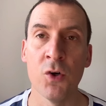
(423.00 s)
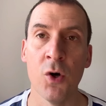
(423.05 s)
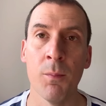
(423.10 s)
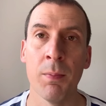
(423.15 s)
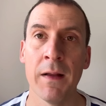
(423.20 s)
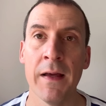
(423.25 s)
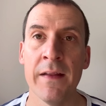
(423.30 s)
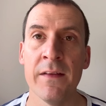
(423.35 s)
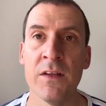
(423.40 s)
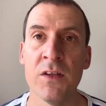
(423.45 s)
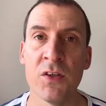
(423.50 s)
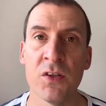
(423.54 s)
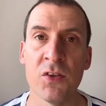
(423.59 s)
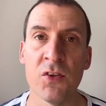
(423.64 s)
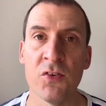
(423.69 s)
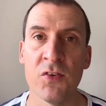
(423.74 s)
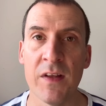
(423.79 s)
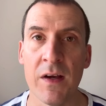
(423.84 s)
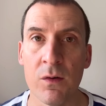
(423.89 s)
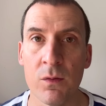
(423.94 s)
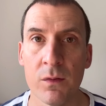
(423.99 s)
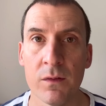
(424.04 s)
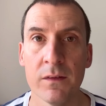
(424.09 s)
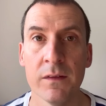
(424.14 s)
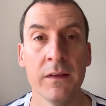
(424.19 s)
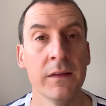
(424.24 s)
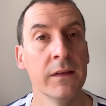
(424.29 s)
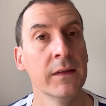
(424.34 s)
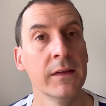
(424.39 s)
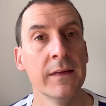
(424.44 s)
a player that you can sell.
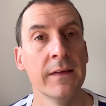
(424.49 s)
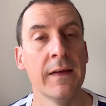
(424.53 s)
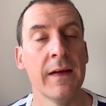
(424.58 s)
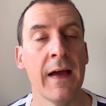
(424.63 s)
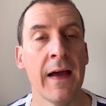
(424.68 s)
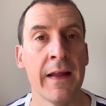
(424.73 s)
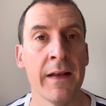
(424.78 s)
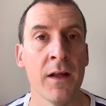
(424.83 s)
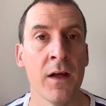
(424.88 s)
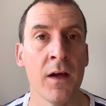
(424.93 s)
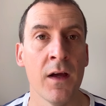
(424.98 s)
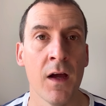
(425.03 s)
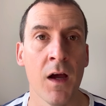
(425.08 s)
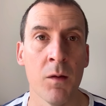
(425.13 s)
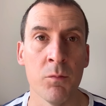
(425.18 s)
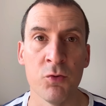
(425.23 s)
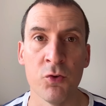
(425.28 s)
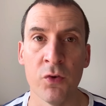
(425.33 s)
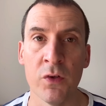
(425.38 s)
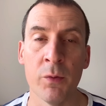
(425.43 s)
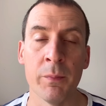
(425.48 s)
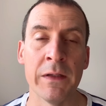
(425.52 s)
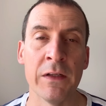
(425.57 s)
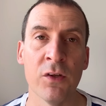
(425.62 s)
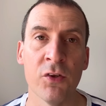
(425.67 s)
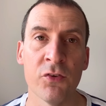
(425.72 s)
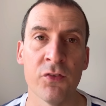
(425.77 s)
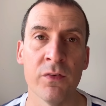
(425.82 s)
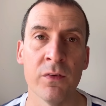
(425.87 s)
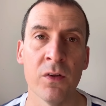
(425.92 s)
And I'm sure there'll be
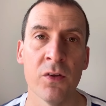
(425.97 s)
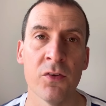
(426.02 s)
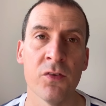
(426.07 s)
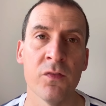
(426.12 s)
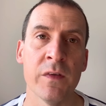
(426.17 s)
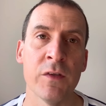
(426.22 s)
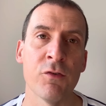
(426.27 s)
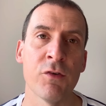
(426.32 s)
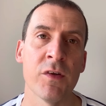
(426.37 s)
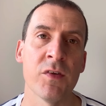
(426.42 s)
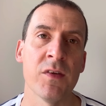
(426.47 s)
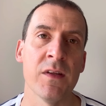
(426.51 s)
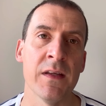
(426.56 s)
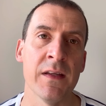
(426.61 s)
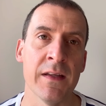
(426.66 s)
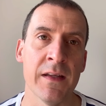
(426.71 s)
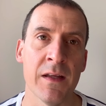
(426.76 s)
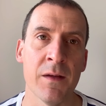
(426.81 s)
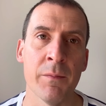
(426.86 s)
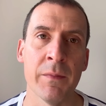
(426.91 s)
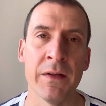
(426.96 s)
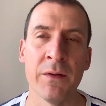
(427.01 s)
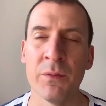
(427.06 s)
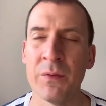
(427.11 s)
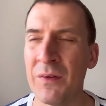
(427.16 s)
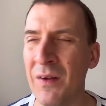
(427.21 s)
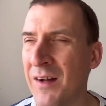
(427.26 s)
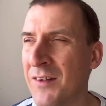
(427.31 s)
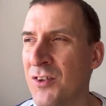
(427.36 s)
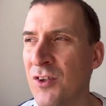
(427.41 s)
lots and lots of interest in him.
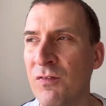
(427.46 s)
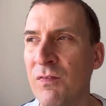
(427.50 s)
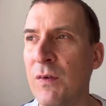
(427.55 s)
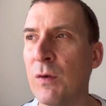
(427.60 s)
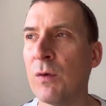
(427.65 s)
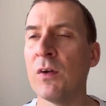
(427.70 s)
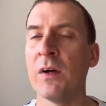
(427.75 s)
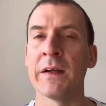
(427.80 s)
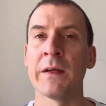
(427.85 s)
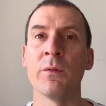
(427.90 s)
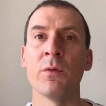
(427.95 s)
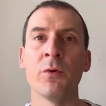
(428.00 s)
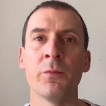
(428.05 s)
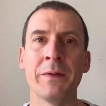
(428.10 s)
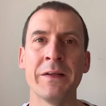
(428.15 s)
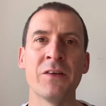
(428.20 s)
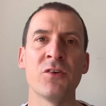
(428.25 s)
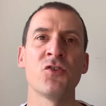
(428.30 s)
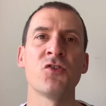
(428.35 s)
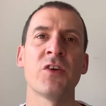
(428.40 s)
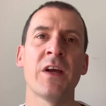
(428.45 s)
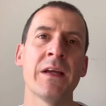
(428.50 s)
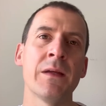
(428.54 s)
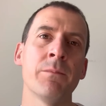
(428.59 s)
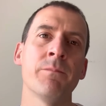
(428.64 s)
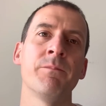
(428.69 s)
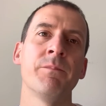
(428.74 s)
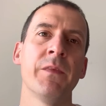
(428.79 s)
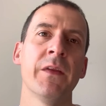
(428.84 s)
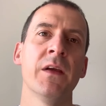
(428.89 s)
And I just feel like it would have been a
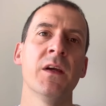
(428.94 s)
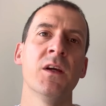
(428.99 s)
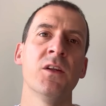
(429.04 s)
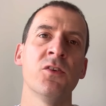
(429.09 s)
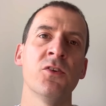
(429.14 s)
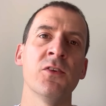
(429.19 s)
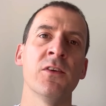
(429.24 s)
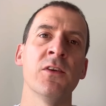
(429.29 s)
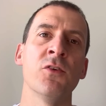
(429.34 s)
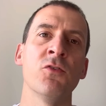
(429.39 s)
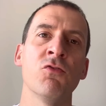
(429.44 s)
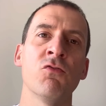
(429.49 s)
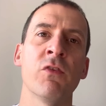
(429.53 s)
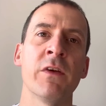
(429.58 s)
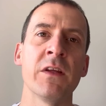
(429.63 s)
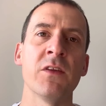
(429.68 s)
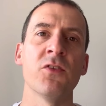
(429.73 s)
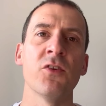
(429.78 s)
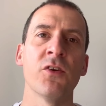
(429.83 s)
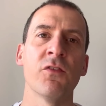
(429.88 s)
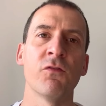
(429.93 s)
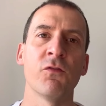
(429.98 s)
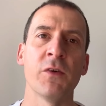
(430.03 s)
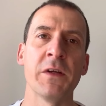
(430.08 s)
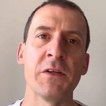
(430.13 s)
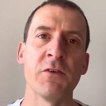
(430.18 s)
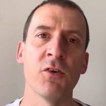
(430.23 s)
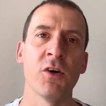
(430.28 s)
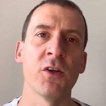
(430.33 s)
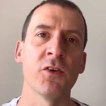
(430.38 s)
shame to lose Reece on a
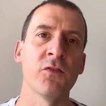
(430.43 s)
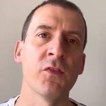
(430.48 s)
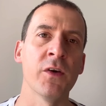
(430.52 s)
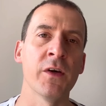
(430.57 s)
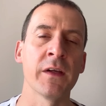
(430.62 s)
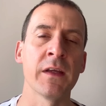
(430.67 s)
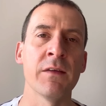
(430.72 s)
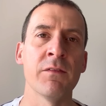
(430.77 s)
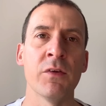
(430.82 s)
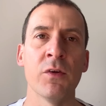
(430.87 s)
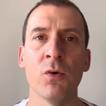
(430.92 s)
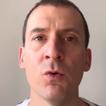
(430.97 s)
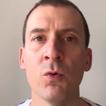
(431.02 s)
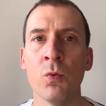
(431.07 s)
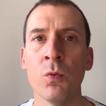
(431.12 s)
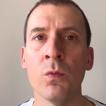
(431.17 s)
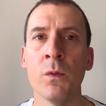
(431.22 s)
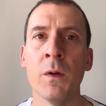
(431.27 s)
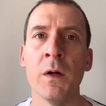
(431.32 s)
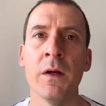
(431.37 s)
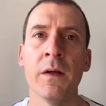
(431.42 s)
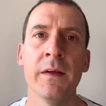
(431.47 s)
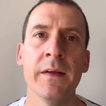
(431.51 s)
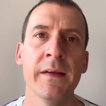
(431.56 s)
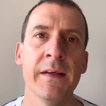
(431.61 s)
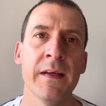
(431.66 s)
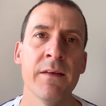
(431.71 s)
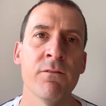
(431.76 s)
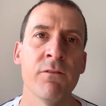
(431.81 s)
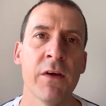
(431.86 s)
free transfer, given all the
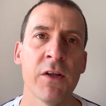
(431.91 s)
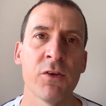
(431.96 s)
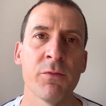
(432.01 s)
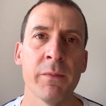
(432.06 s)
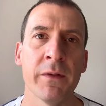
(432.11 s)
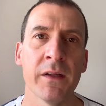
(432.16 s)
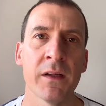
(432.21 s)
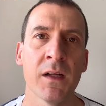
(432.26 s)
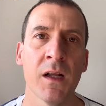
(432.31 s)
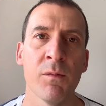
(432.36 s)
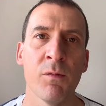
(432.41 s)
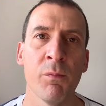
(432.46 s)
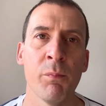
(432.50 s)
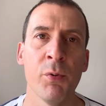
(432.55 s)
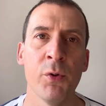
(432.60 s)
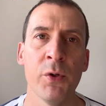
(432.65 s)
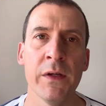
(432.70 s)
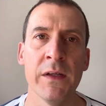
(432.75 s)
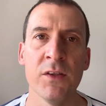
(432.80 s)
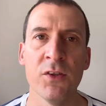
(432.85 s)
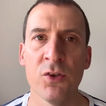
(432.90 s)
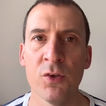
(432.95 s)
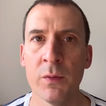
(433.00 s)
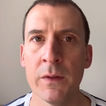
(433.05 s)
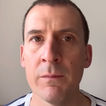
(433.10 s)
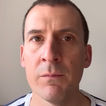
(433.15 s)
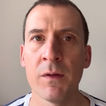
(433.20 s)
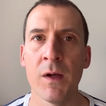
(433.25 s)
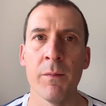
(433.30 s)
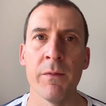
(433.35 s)
investment the club have put into
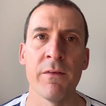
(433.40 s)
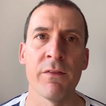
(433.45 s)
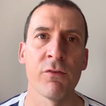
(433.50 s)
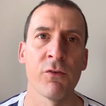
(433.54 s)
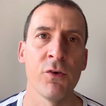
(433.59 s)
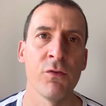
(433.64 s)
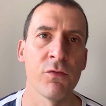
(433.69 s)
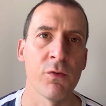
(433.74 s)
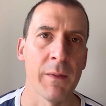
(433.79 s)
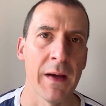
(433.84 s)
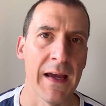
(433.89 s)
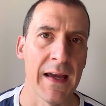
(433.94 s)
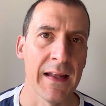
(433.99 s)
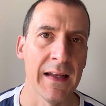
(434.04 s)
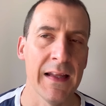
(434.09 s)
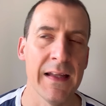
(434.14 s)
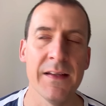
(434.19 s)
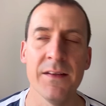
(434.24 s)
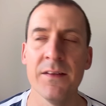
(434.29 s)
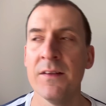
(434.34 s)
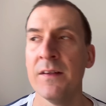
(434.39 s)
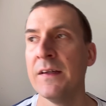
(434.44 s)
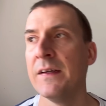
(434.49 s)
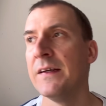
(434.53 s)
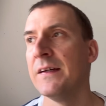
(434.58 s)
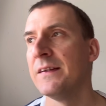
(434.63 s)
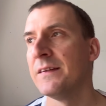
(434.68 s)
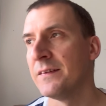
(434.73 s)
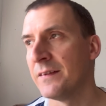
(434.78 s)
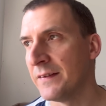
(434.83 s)
him, coming through from HLN
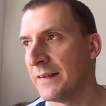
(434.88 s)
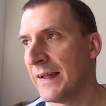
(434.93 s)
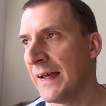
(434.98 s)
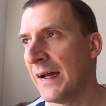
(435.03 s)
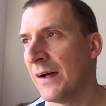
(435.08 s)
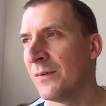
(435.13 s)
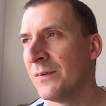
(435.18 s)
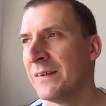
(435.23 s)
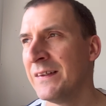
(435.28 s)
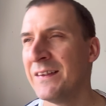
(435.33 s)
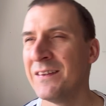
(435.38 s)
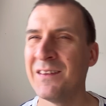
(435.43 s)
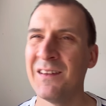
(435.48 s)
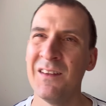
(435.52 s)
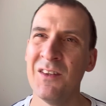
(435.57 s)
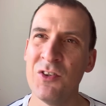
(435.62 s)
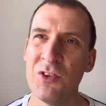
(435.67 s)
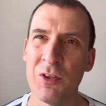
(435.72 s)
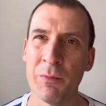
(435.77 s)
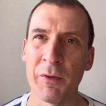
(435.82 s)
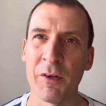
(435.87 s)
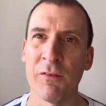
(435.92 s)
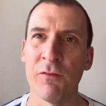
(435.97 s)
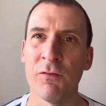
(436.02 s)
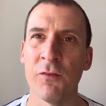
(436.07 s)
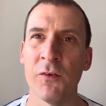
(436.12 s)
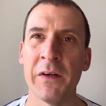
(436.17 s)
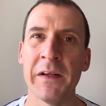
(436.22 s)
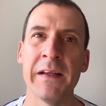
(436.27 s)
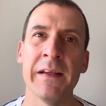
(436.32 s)
to now, to lose him on a
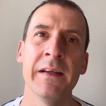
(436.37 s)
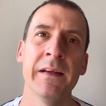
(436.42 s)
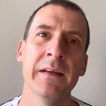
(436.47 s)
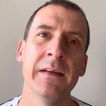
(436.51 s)
free,